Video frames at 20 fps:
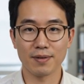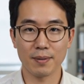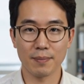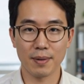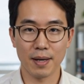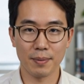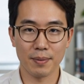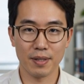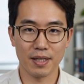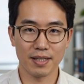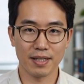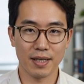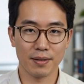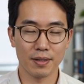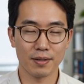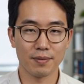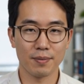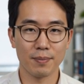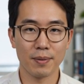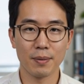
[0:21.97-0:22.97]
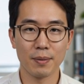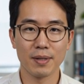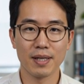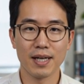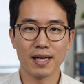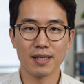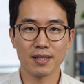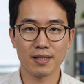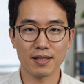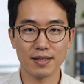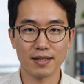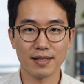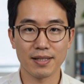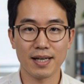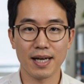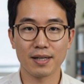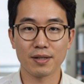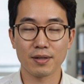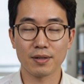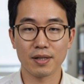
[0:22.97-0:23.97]
a paper accepted for publication in
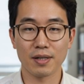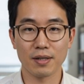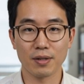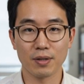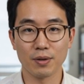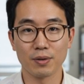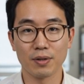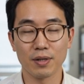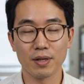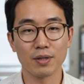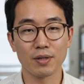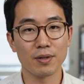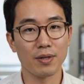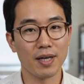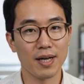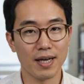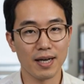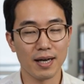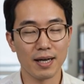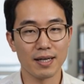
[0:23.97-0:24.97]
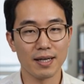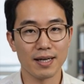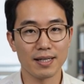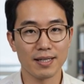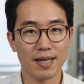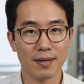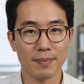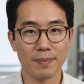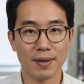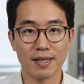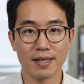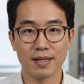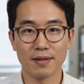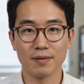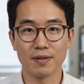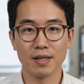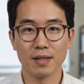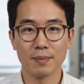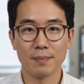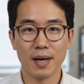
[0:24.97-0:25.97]
the Astronomical Journal lays out a method
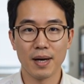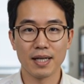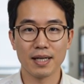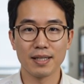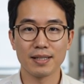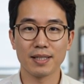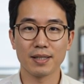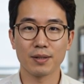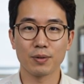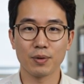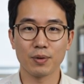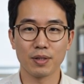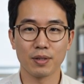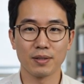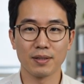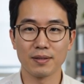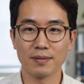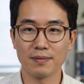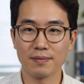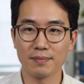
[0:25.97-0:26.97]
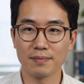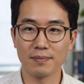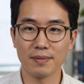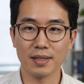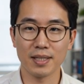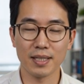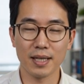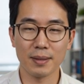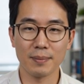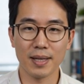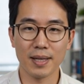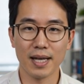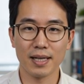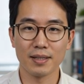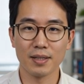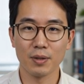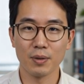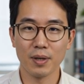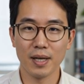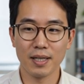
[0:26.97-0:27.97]
for spotting these worlds, nicknamed
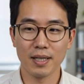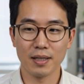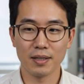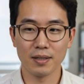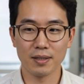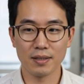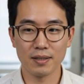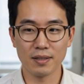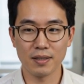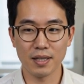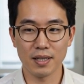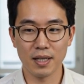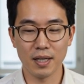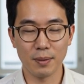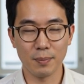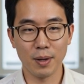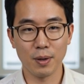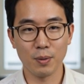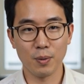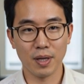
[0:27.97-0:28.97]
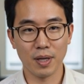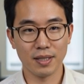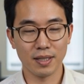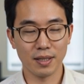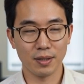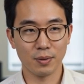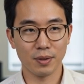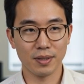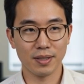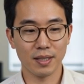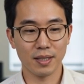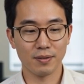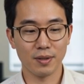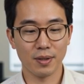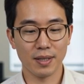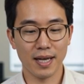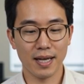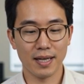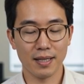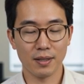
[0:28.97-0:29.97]
Exo-Ios, by watching what their
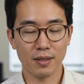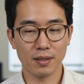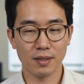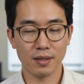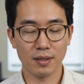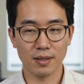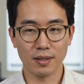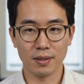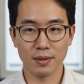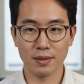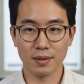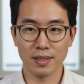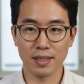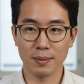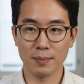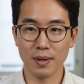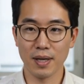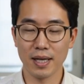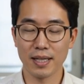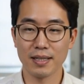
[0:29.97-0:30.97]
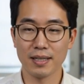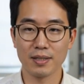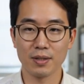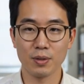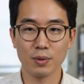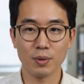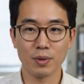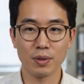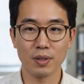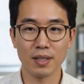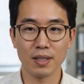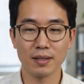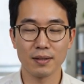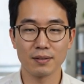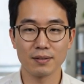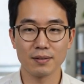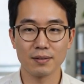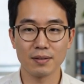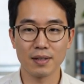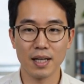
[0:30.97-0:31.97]
volcanoes do to their planet's aurora,
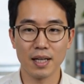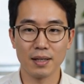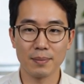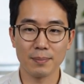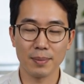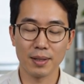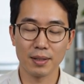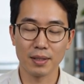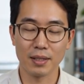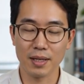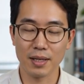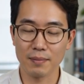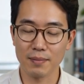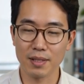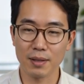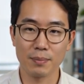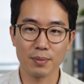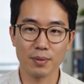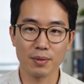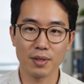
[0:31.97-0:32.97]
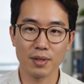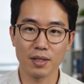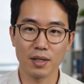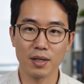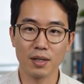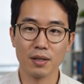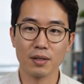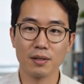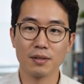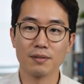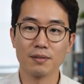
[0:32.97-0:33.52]
not by looking for the moon at all.